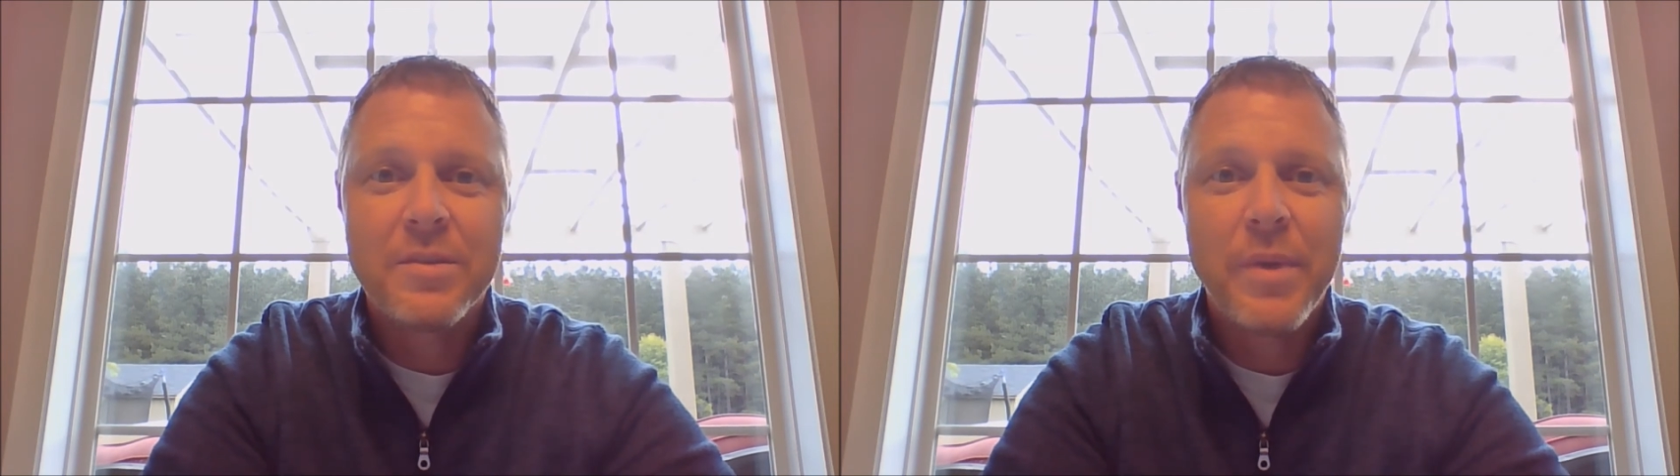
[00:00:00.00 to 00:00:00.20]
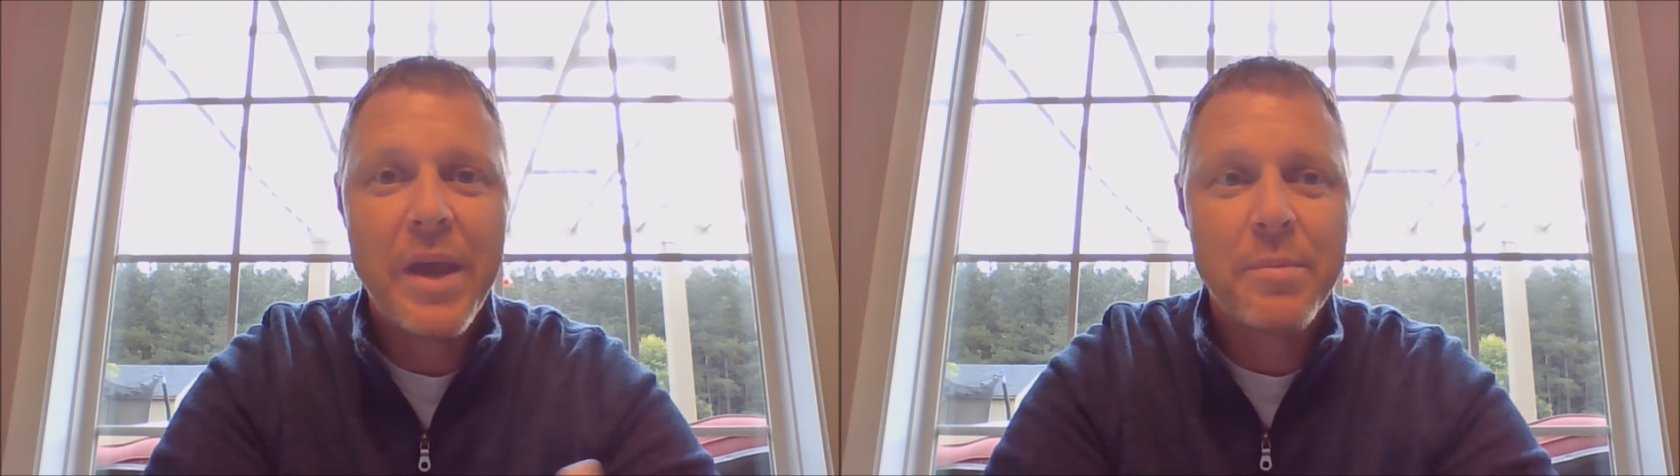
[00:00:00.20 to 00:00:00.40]

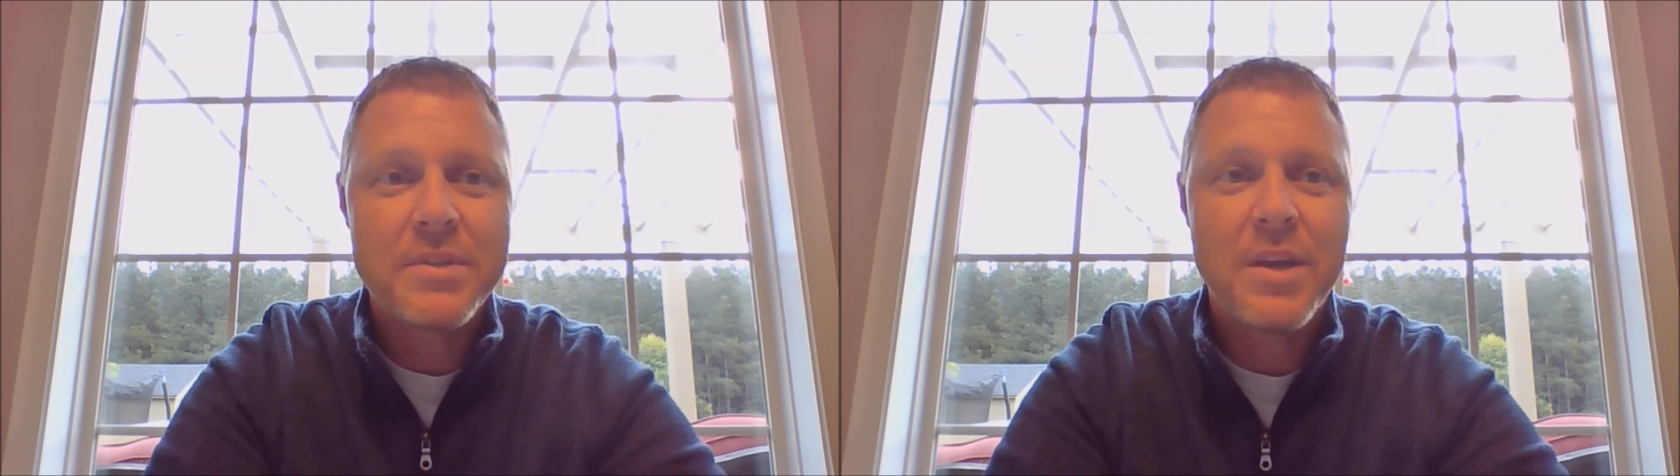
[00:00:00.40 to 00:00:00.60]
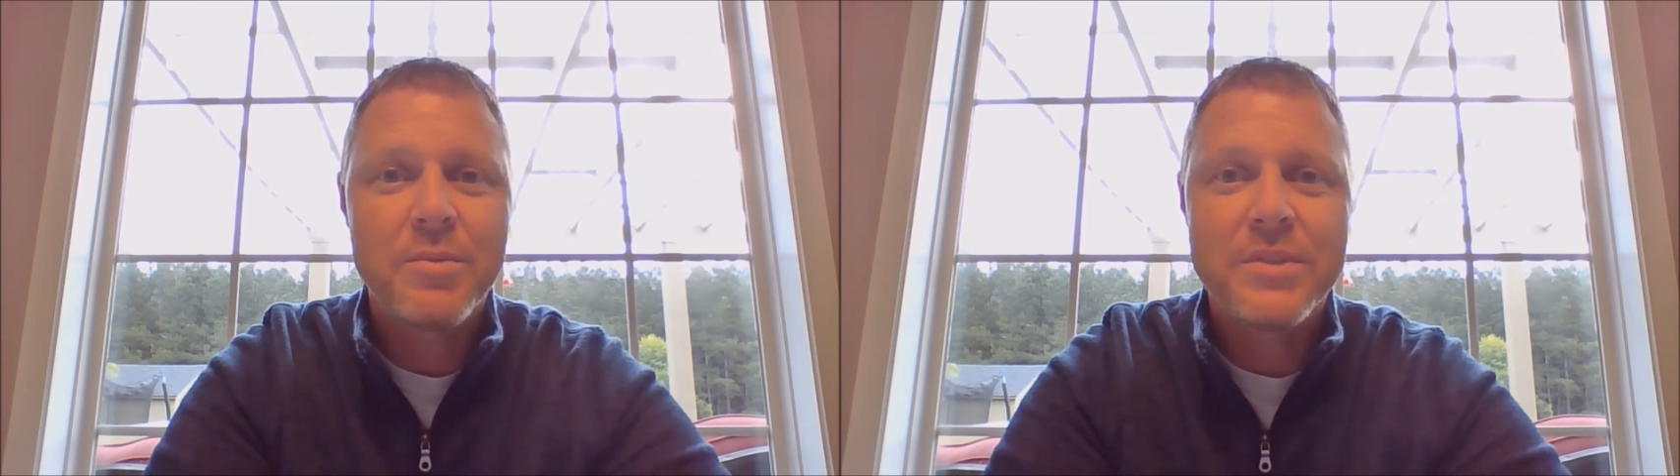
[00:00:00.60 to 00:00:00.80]
habits
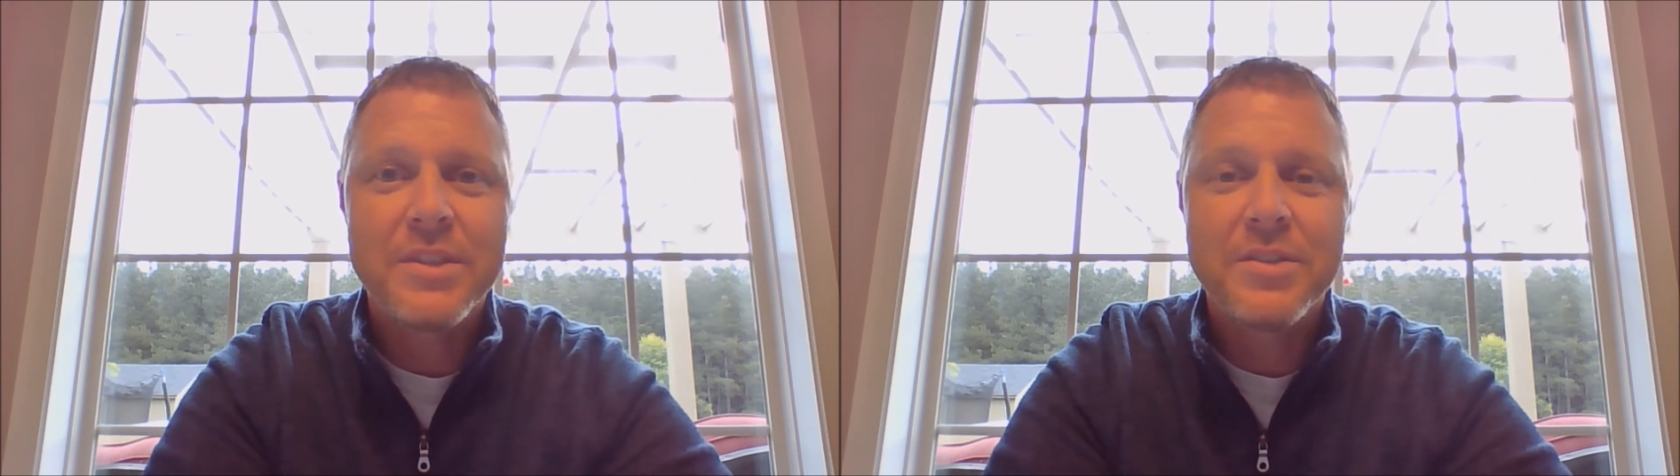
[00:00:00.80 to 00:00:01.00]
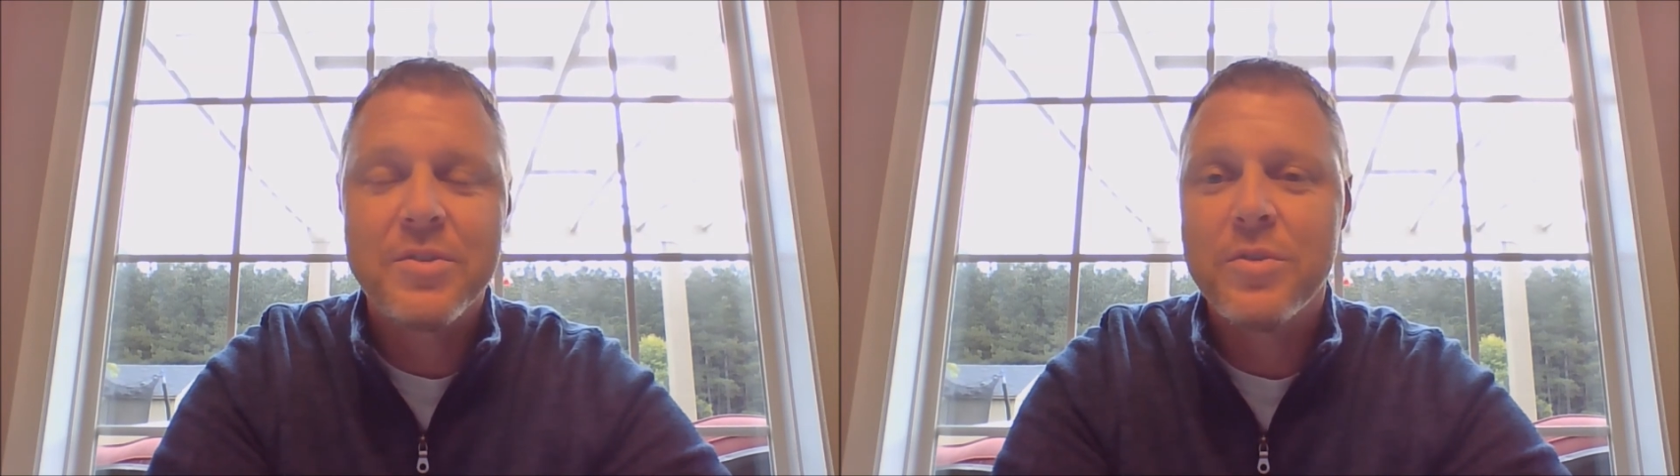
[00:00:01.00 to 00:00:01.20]
I was
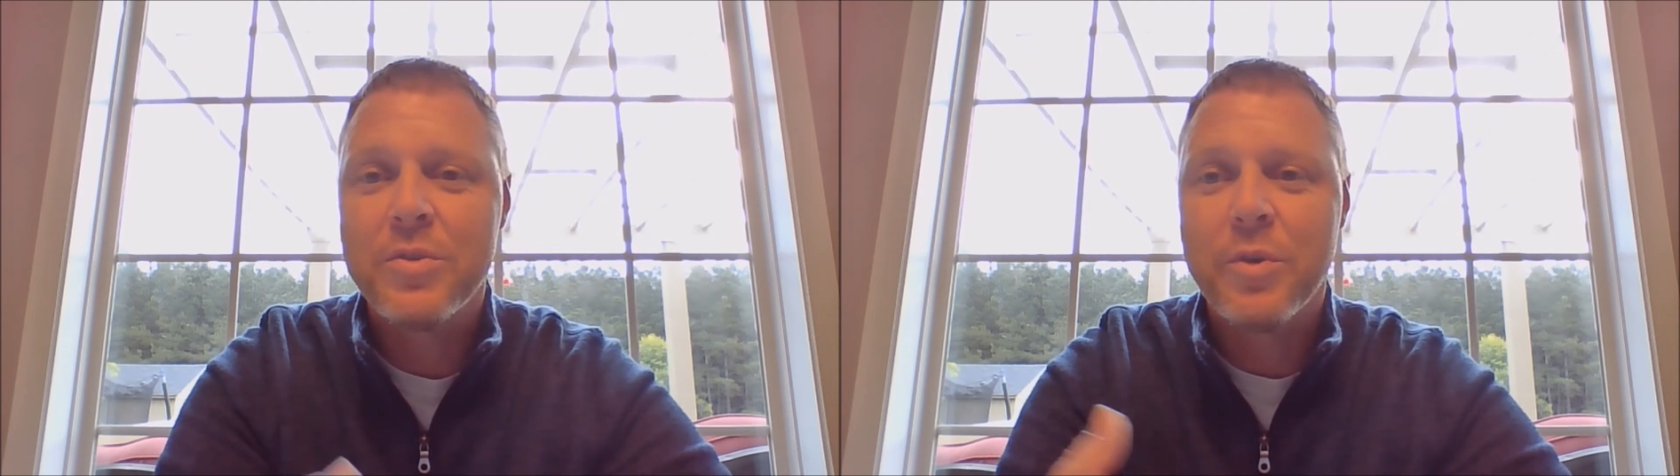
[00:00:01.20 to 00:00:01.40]
into,